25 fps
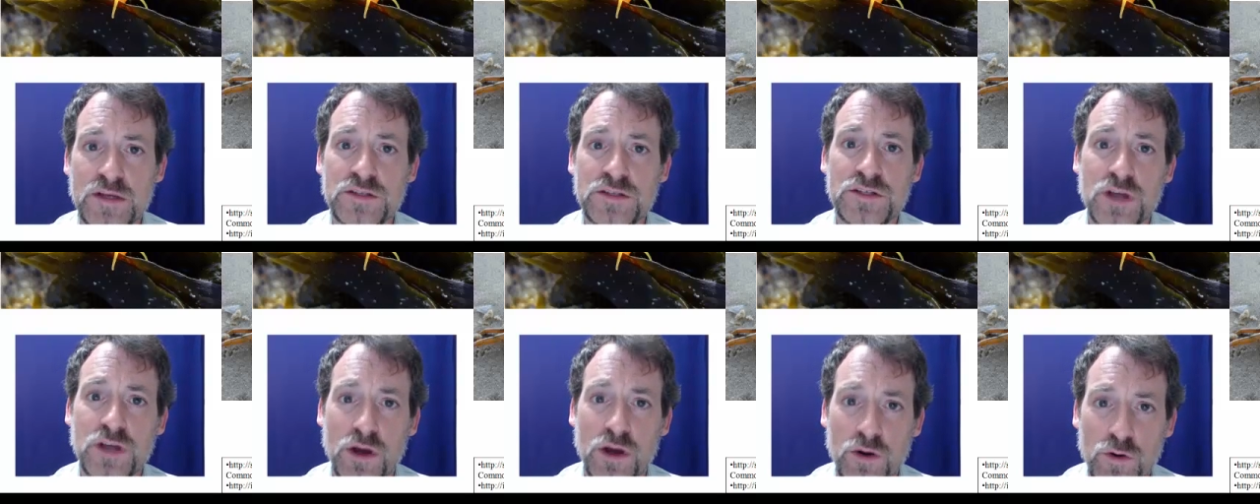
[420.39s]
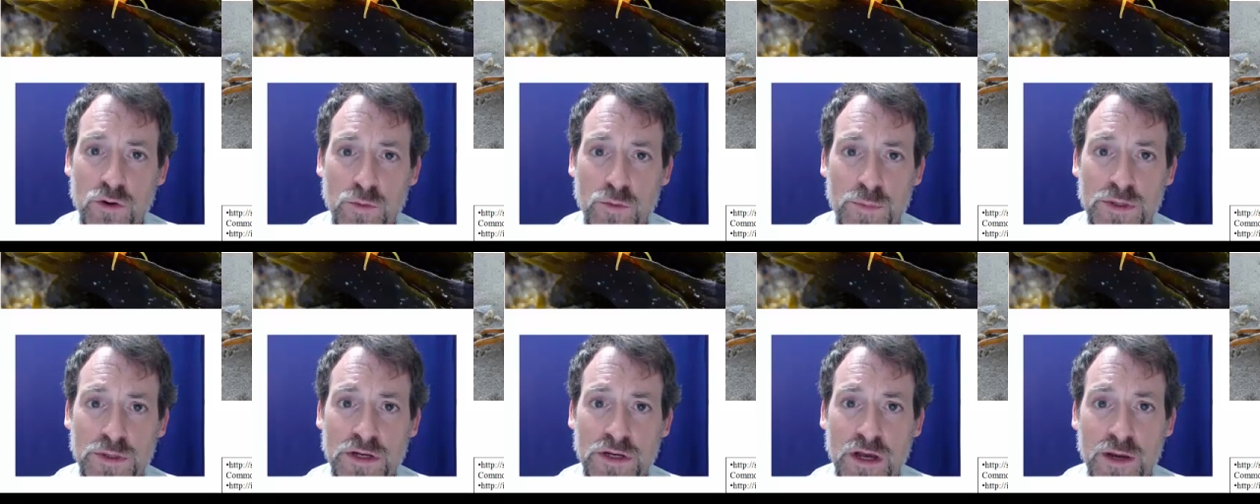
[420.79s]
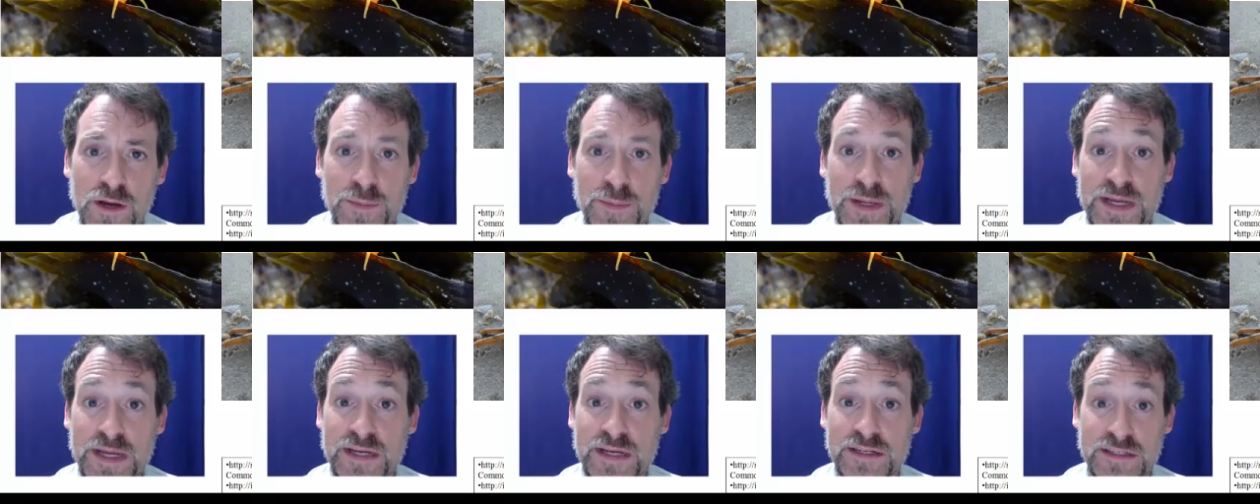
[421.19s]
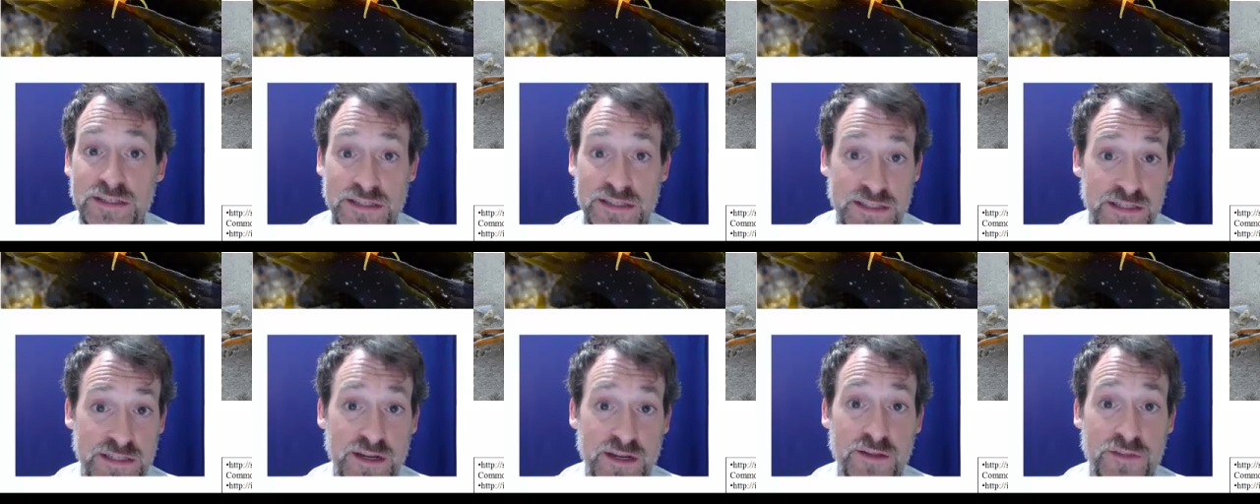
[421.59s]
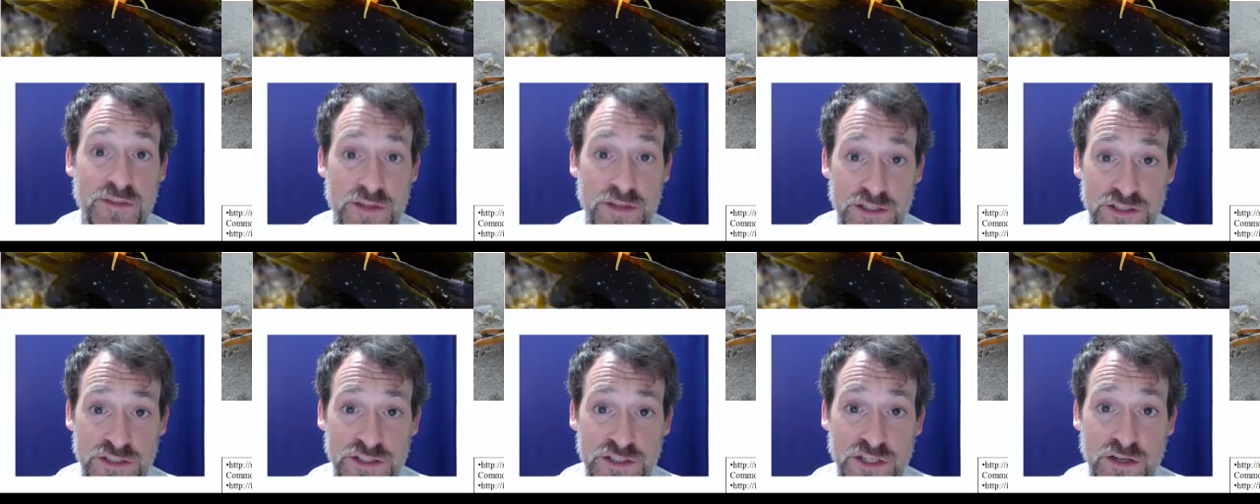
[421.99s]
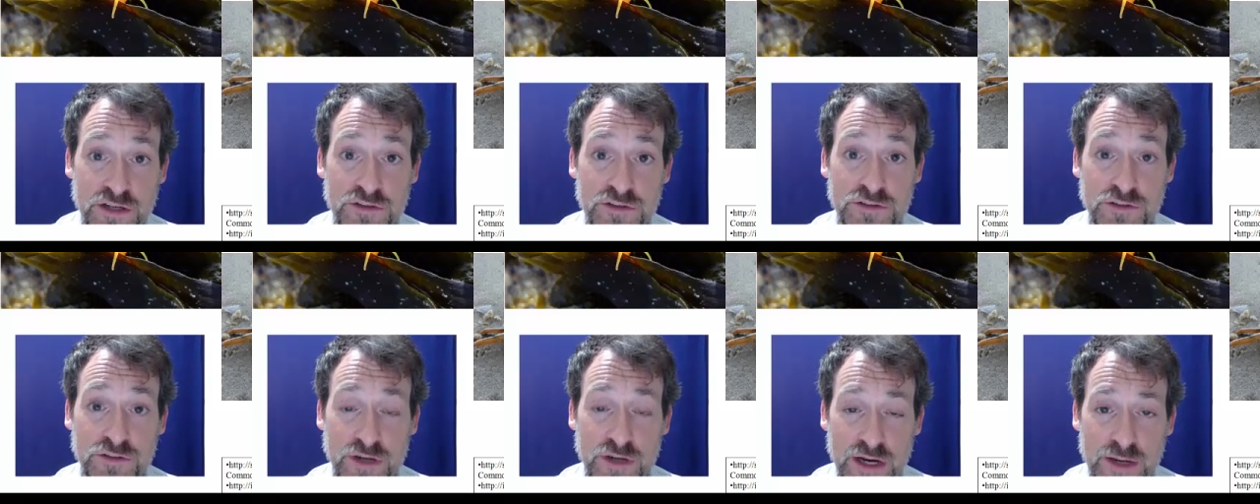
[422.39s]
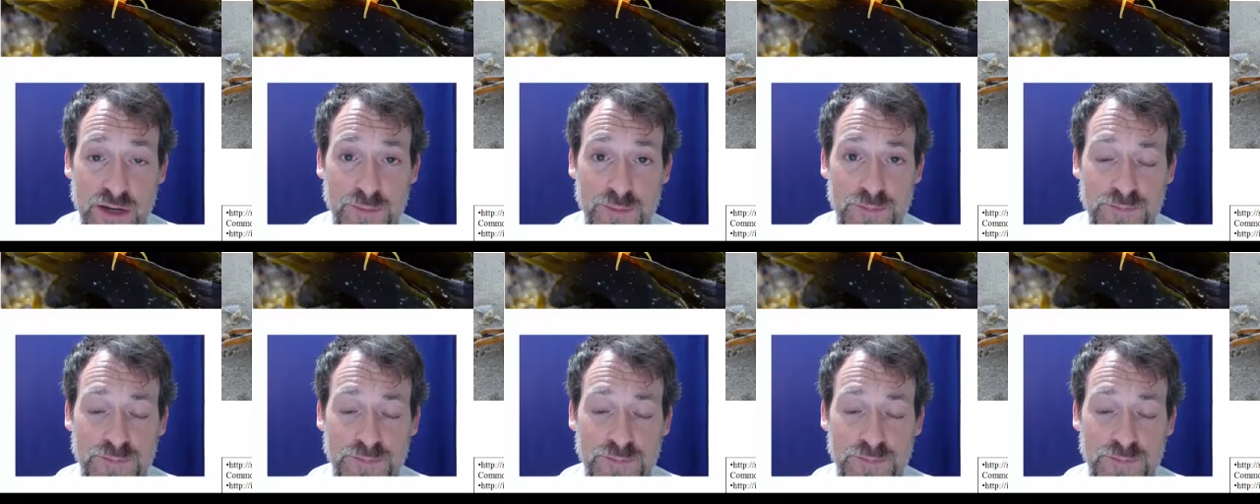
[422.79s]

to open up and eat a thin-shelled crab.